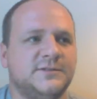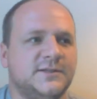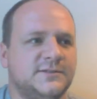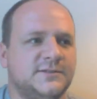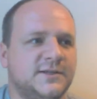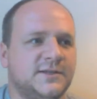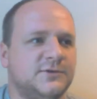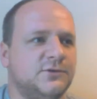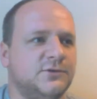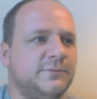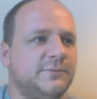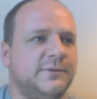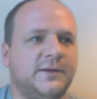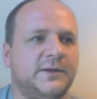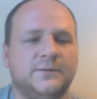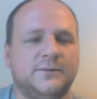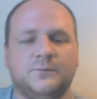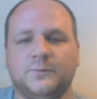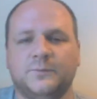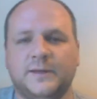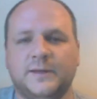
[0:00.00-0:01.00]
etc., be
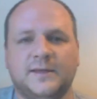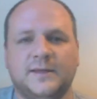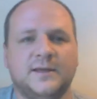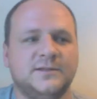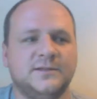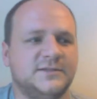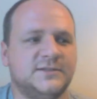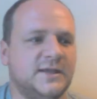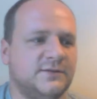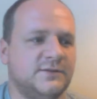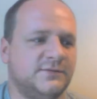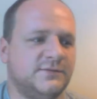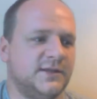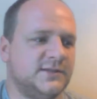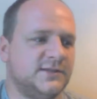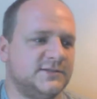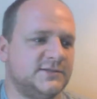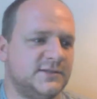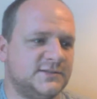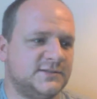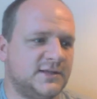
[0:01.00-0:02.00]
it weekends,
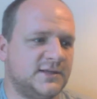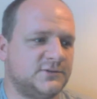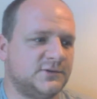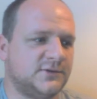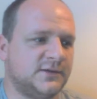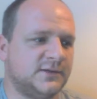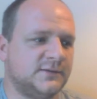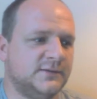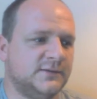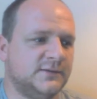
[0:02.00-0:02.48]
evenings, etc.,